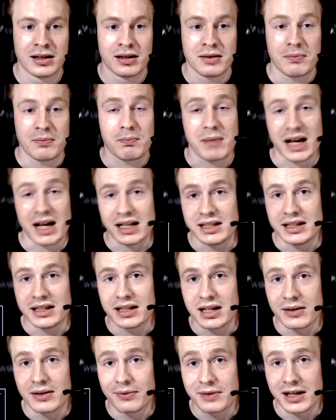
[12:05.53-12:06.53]
many
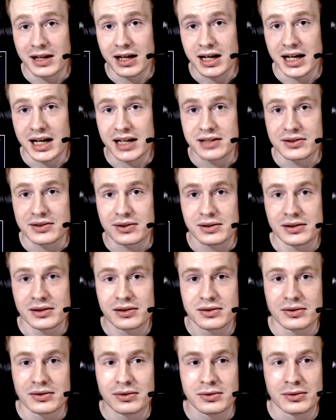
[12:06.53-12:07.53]
have their eyes on
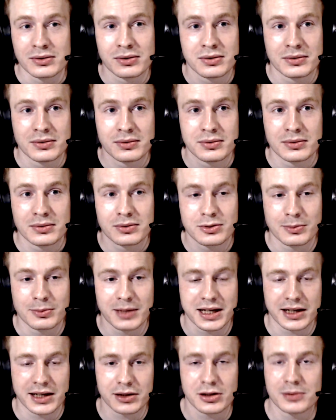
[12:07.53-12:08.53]
to
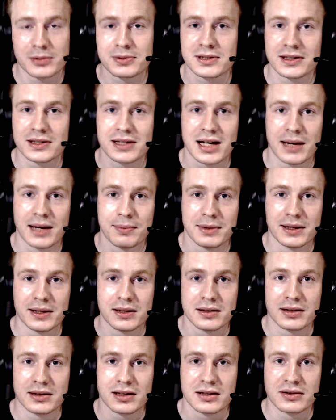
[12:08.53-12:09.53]
make an upset
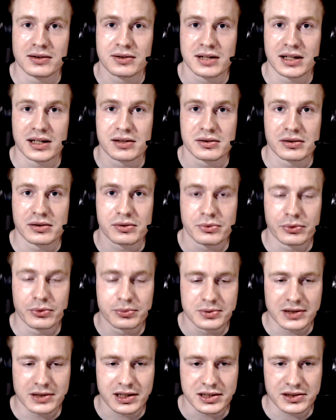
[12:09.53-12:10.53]
happen and to get to the group
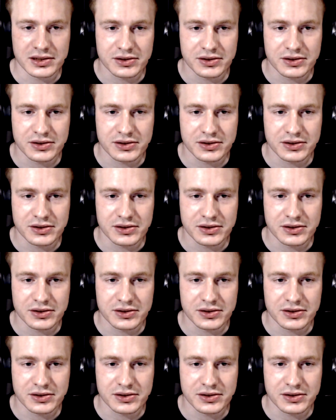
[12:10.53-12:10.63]
stage.